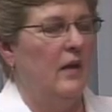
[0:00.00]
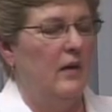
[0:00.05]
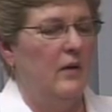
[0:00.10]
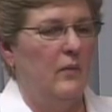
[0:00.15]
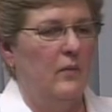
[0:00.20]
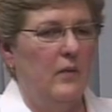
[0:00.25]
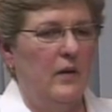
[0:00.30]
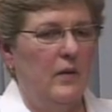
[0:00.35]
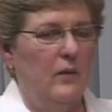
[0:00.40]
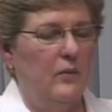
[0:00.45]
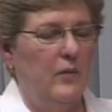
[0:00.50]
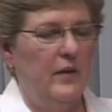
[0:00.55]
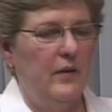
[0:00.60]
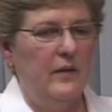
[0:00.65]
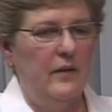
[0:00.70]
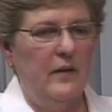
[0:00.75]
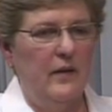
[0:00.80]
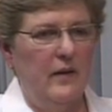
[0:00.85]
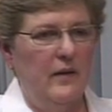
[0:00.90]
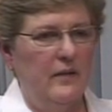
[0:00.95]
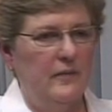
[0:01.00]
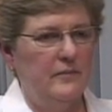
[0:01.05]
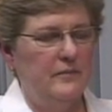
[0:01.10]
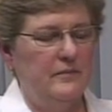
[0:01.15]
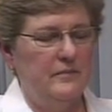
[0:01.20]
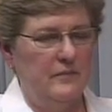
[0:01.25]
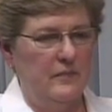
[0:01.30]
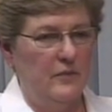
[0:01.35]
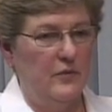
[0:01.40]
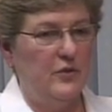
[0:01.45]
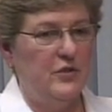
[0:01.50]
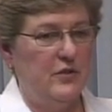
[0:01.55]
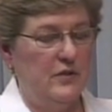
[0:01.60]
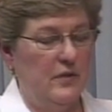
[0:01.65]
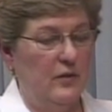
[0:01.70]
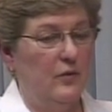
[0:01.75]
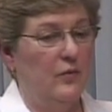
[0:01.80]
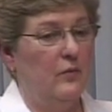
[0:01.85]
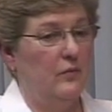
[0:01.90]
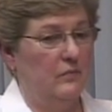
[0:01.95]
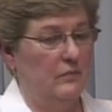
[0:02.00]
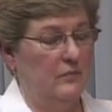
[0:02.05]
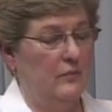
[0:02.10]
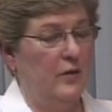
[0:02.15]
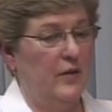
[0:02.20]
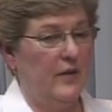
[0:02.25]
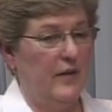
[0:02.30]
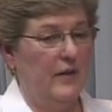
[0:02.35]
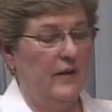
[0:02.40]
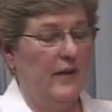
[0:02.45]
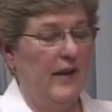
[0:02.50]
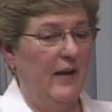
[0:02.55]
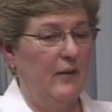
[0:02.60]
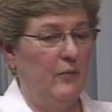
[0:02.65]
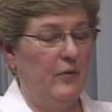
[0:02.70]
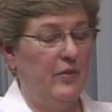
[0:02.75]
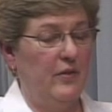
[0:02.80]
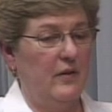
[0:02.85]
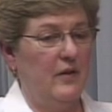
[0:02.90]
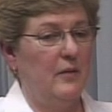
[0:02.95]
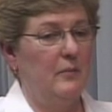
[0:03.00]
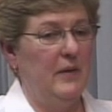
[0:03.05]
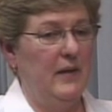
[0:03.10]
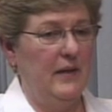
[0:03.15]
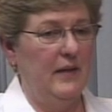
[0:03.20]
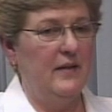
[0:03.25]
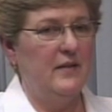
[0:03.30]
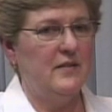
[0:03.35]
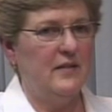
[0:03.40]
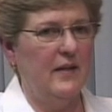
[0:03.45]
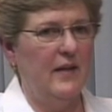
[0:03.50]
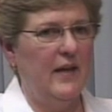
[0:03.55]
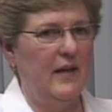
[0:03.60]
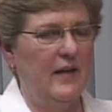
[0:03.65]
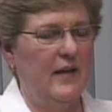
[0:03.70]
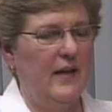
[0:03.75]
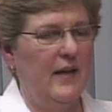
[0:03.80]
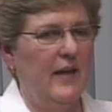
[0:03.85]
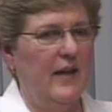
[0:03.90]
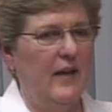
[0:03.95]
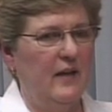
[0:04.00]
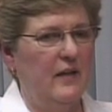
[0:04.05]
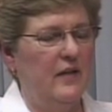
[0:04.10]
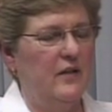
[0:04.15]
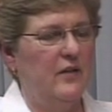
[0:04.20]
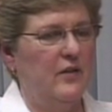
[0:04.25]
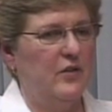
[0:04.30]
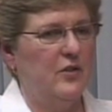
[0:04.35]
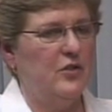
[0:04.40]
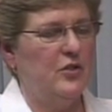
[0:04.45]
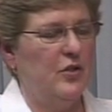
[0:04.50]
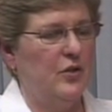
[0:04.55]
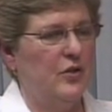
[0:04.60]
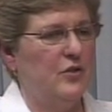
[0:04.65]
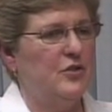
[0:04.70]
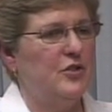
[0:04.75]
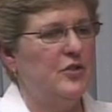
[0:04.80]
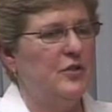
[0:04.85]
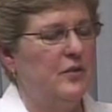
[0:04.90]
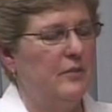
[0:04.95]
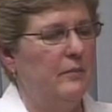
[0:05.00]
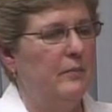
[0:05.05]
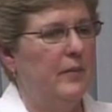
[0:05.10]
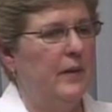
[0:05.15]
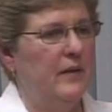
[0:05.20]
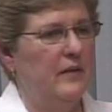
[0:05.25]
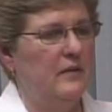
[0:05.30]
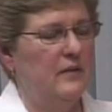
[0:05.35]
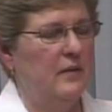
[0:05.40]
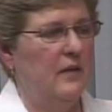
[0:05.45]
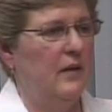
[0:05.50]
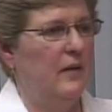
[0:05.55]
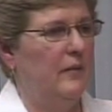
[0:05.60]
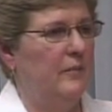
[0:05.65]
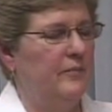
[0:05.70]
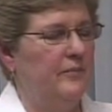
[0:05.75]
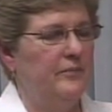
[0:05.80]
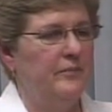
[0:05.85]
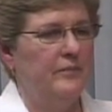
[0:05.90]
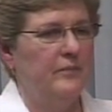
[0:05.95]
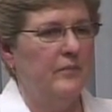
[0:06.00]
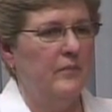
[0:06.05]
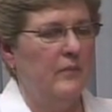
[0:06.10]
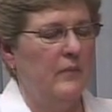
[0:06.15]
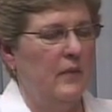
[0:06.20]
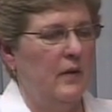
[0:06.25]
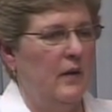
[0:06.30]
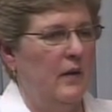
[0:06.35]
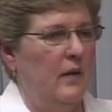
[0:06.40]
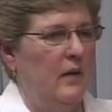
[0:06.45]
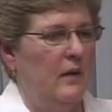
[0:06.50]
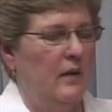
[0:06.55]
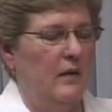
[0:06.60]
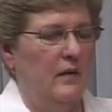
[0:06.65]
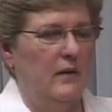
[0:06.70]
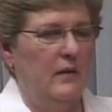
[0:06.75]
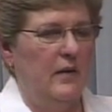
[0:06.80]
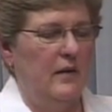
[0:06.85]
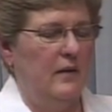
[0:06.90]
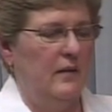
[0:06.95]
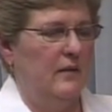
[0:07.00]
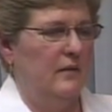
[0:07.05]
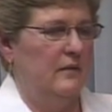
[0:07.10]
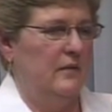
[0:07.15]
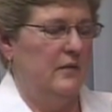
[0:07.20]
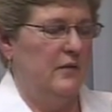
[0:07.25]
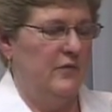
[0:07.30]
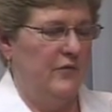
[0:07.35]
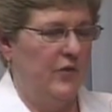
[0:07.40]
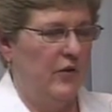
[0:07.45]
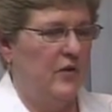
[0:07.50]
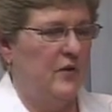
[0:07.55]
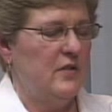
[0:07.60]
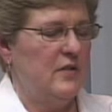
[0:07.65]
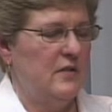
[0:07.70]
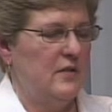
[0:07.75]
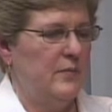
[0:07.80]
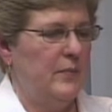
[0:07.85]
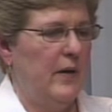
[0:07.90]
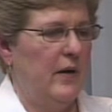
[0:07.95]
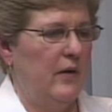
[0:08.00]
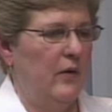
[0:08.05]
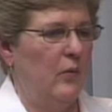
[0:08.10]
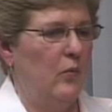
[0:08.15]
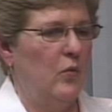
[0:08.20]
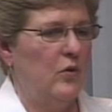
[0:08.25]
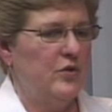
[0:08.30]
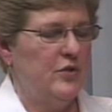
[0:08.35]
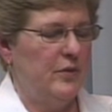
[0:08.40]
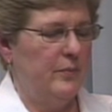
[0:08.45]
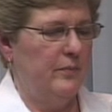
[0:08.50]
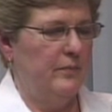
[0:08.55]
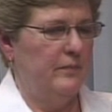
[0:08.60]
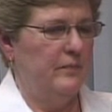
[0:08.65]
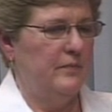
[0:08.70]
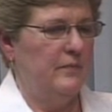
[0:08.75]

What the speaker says: Well, we're still working it out with the committees and getting it out into the church, but as far as inspiring worship